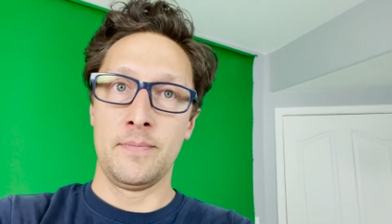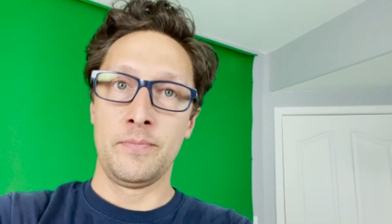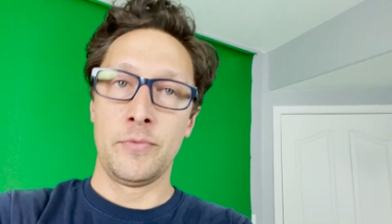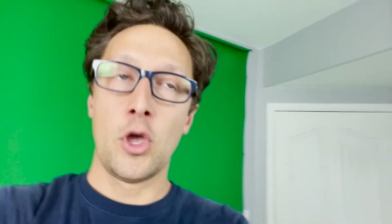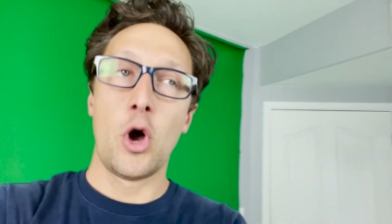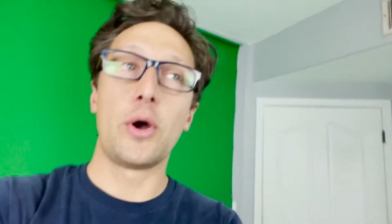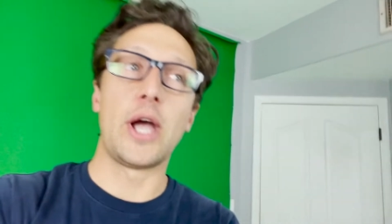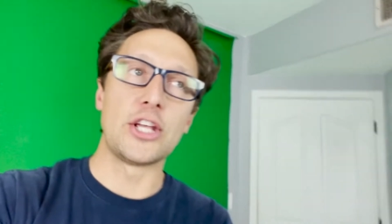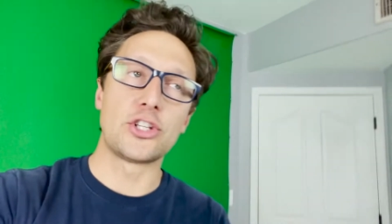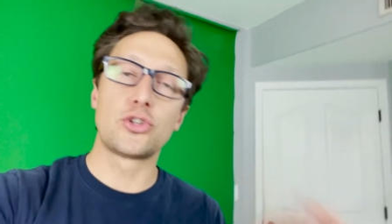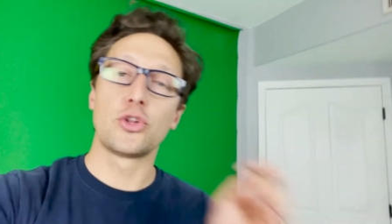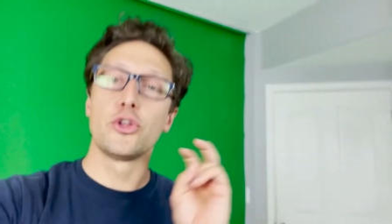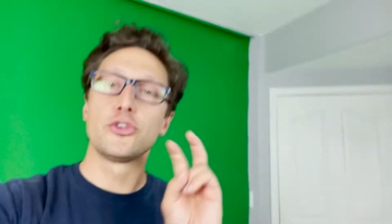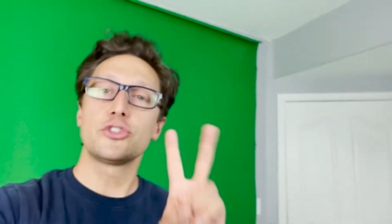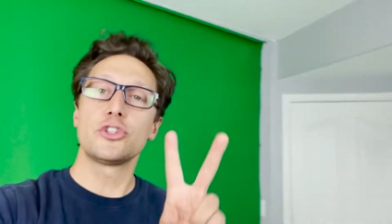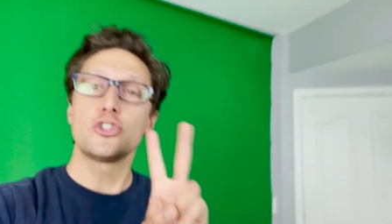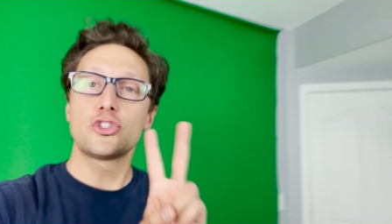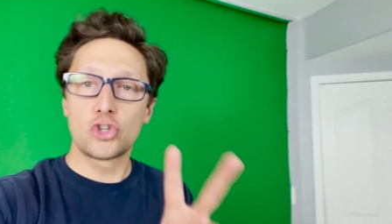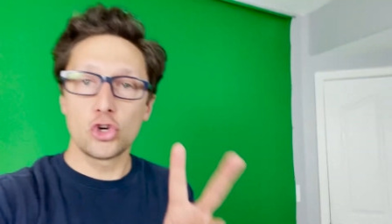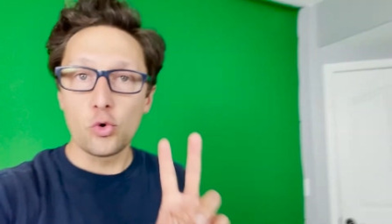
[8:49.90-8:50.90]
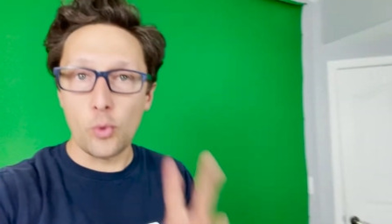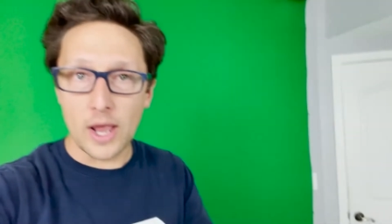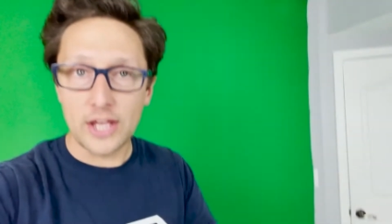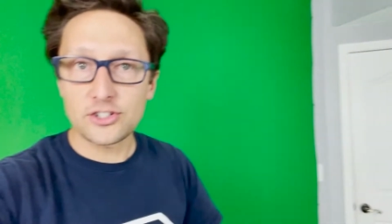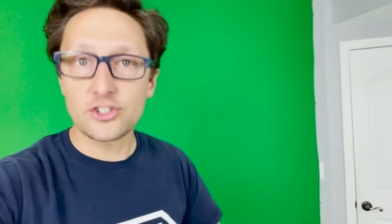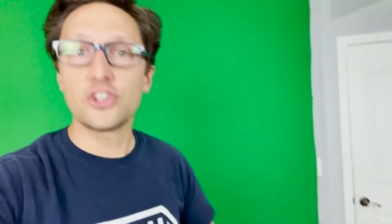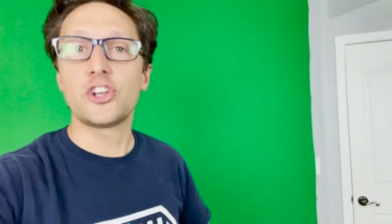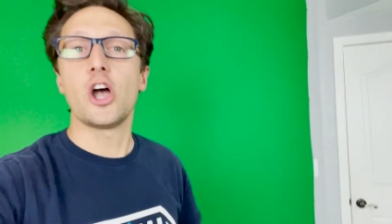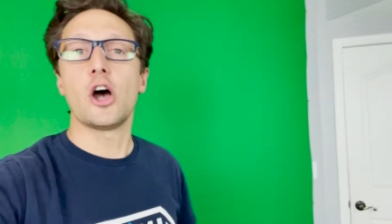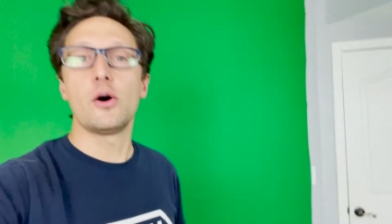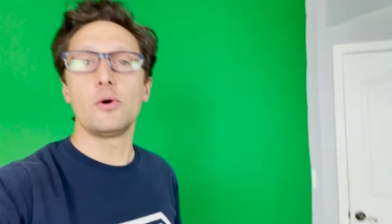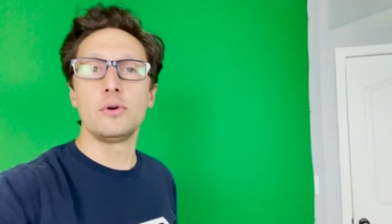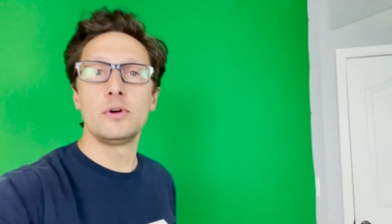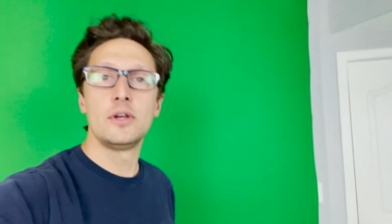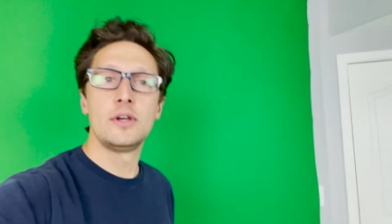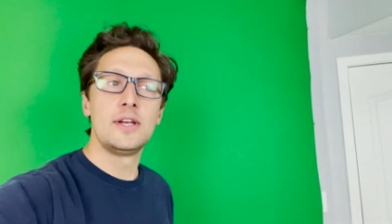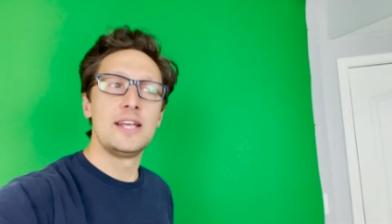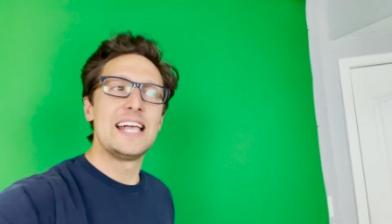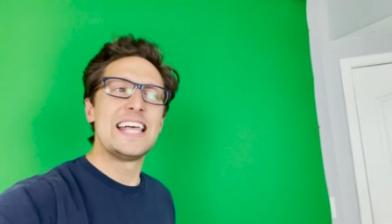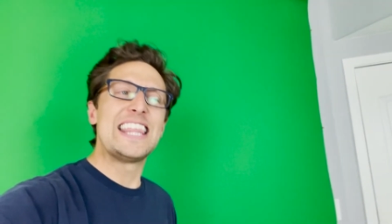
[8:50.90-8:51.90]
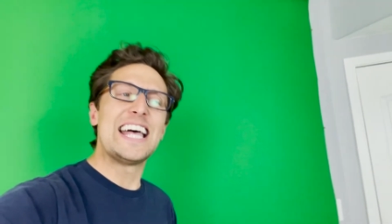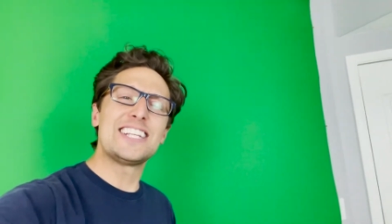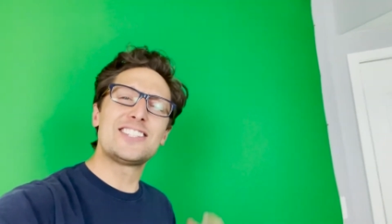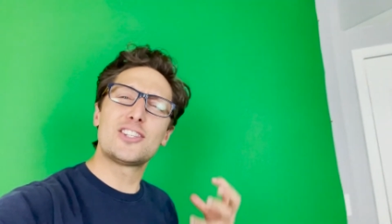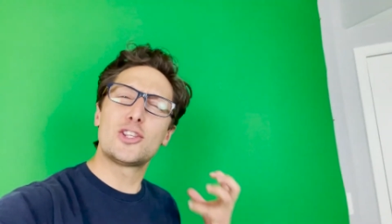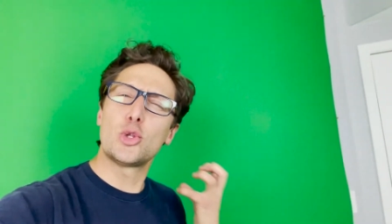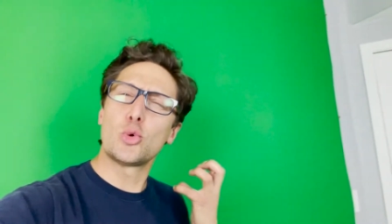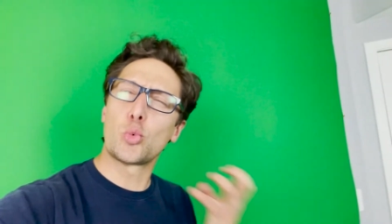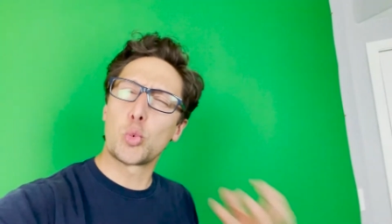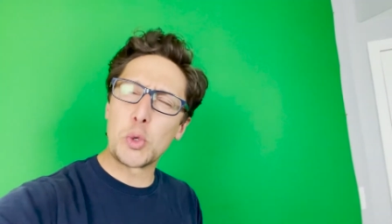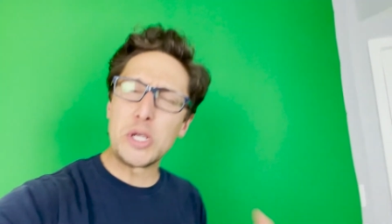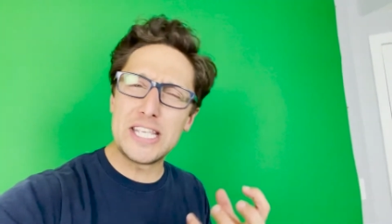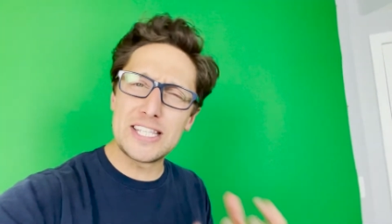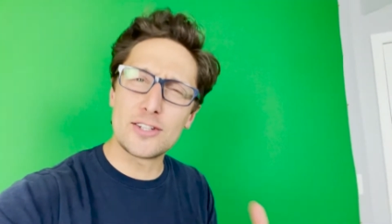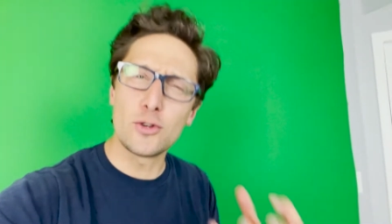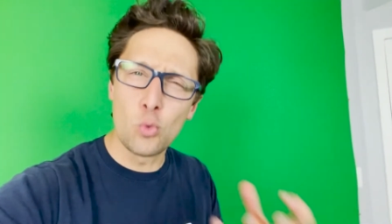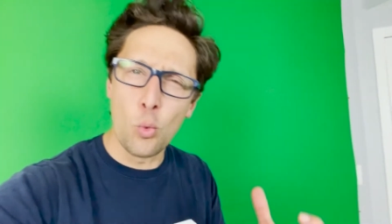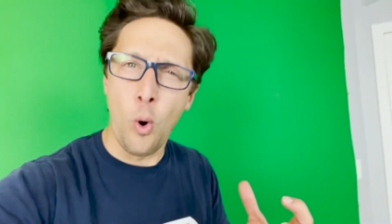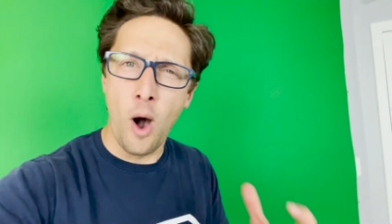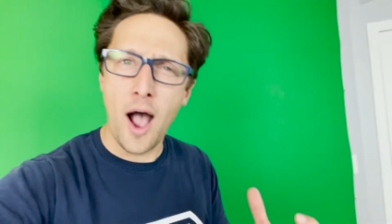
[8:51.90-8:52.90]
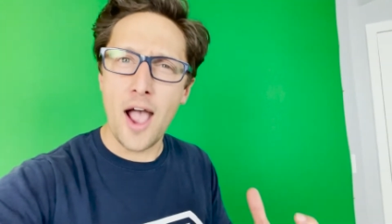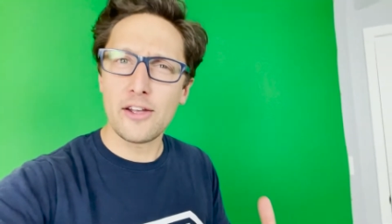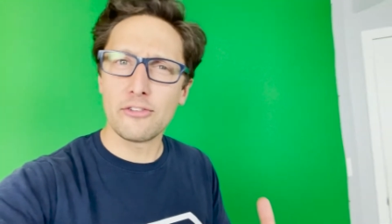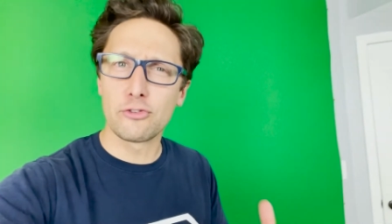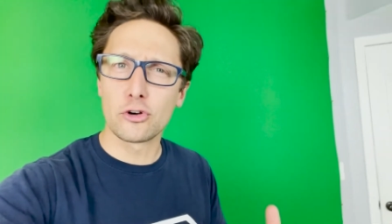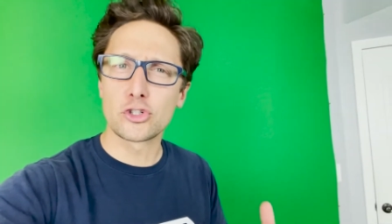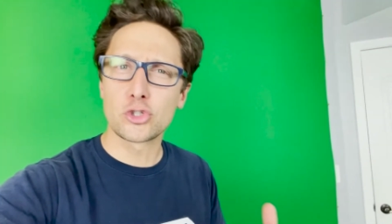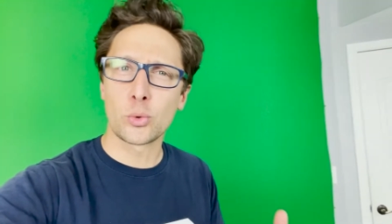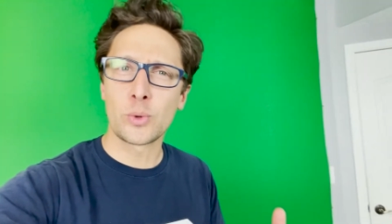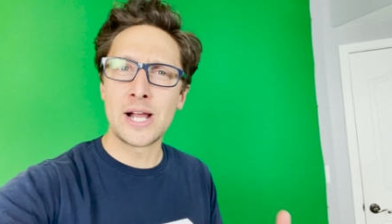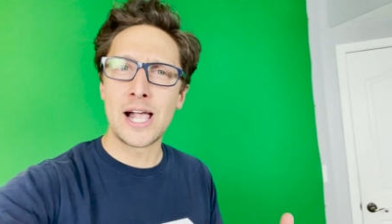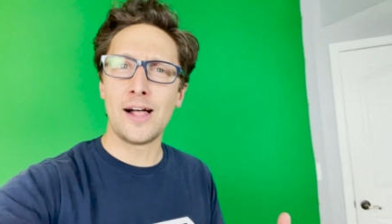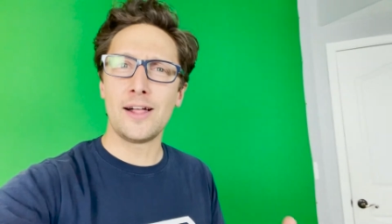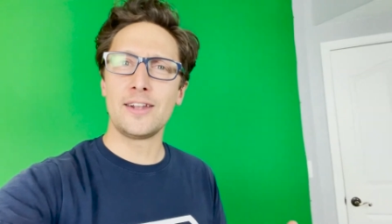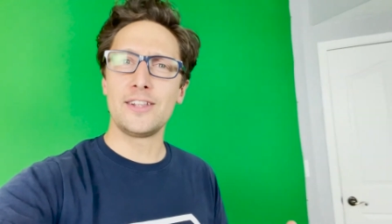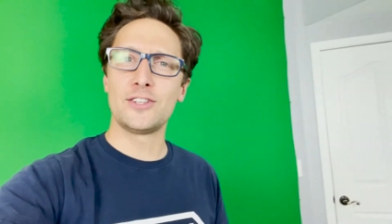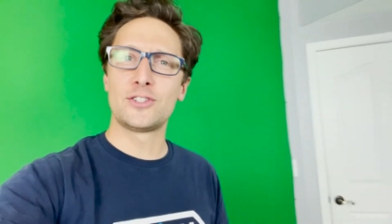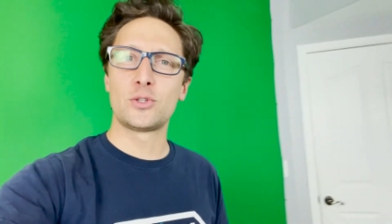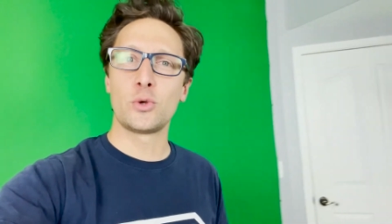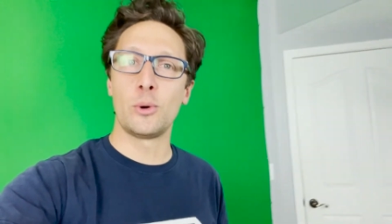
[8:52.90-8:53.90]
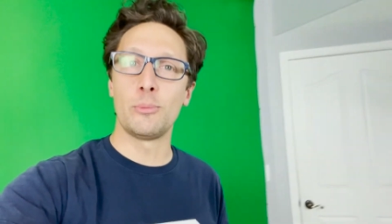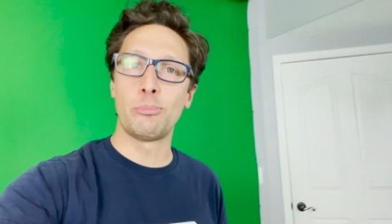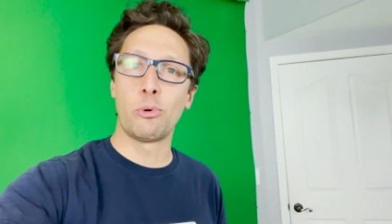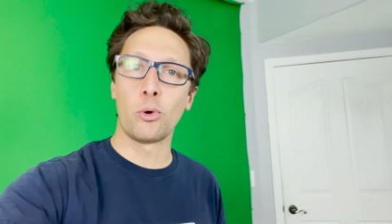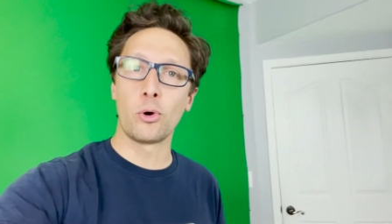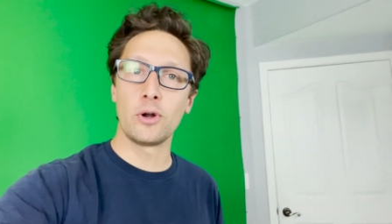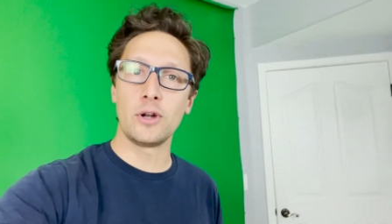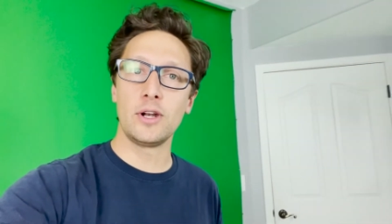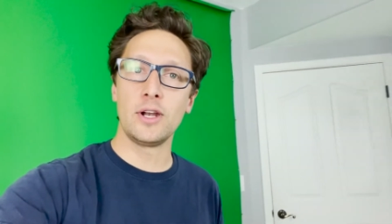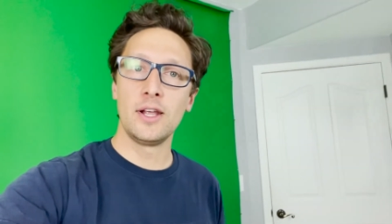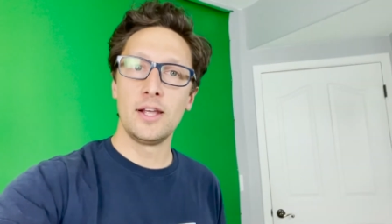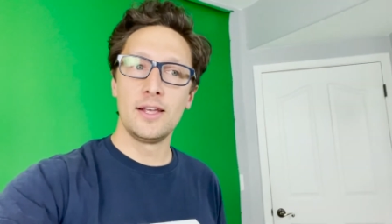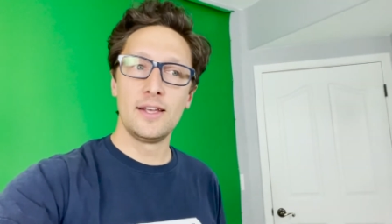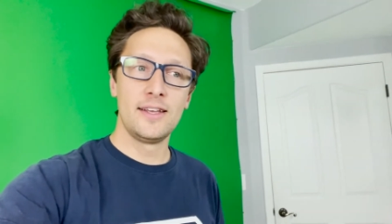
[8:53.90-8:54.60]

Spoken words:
Okay, so those are the two ways to go. That's the reason why virtual reality is so important.